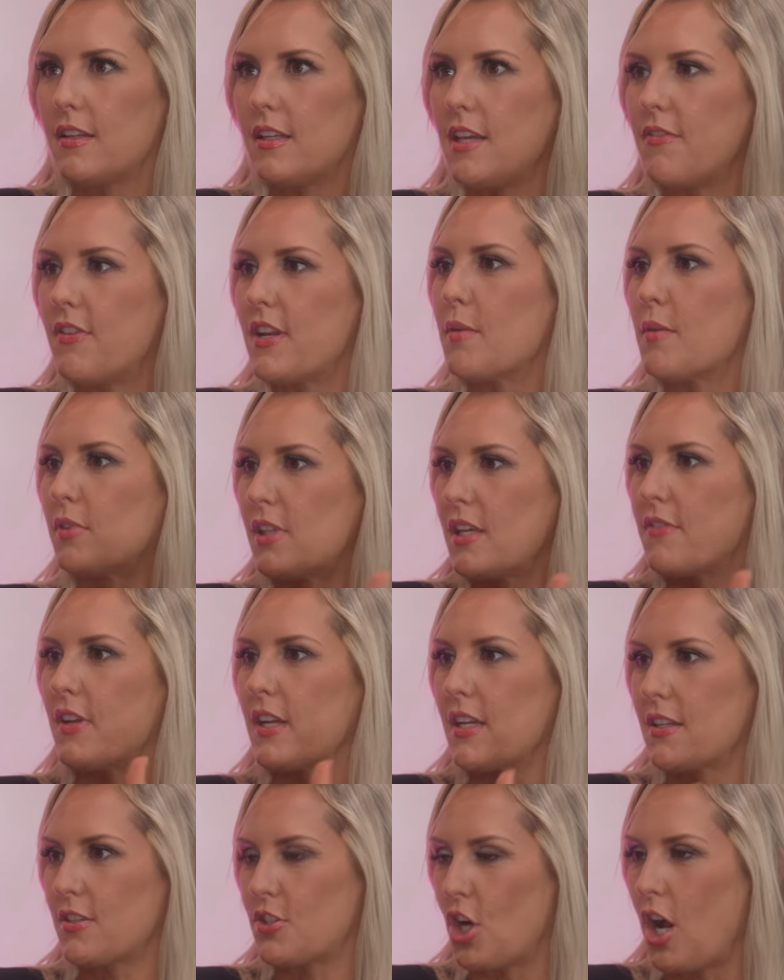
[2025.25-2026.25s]
Even him leaving
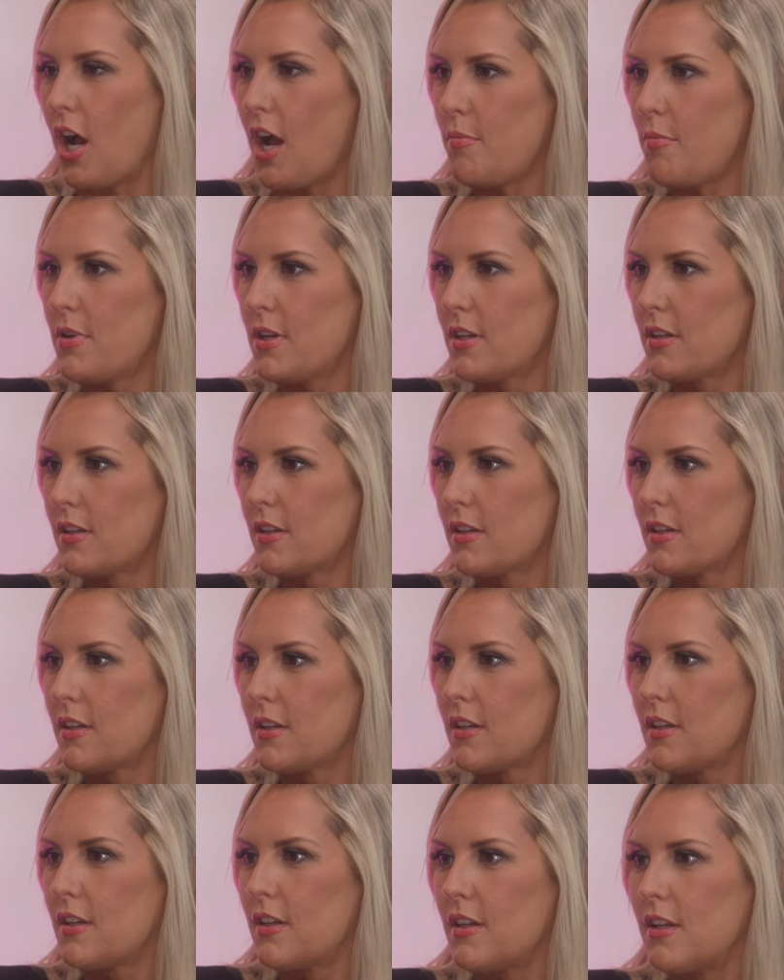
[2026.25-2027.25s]
his job.
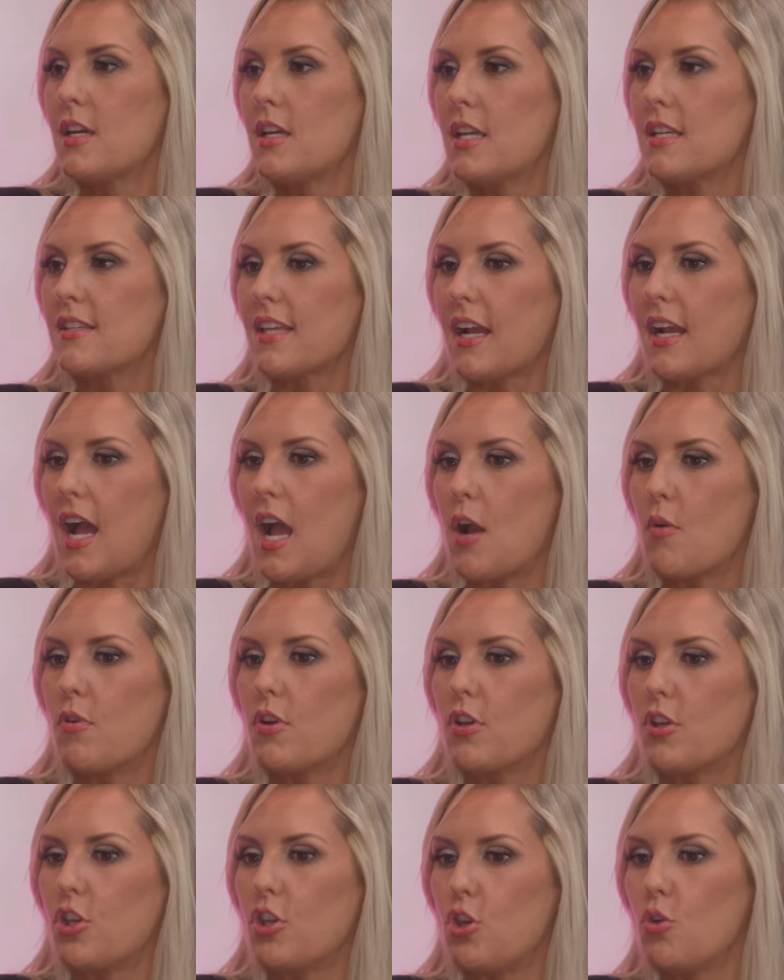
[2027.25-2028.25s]
He's like,
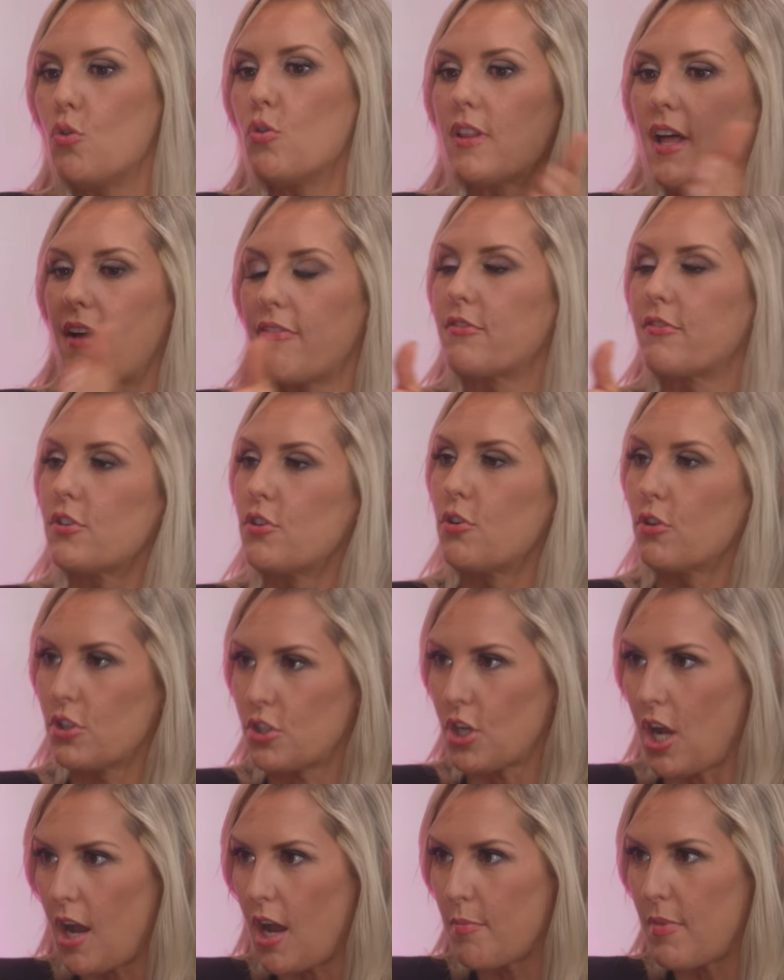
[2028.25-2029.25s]
you left your
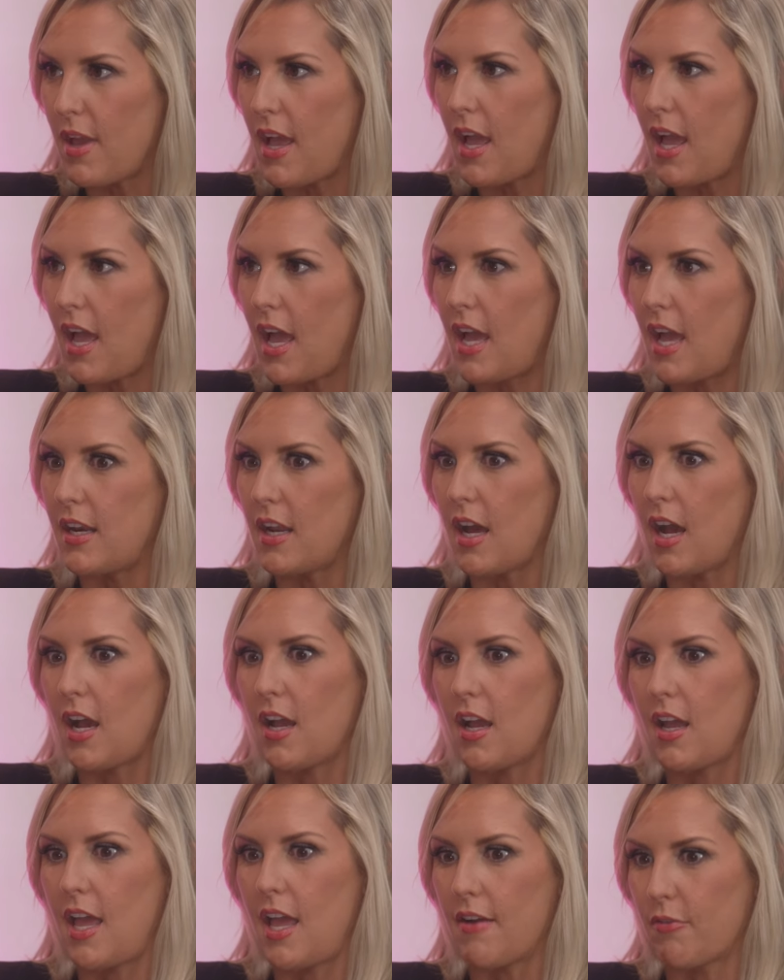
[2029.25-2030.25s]
job and
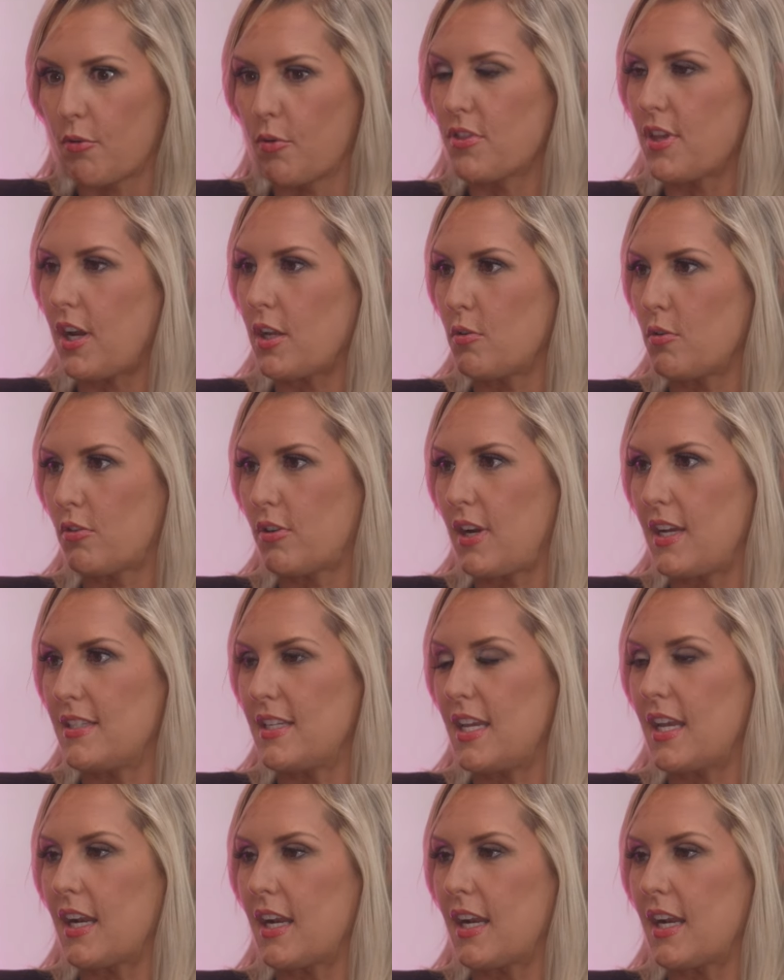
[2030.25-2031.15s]
everyone thought you were crazy.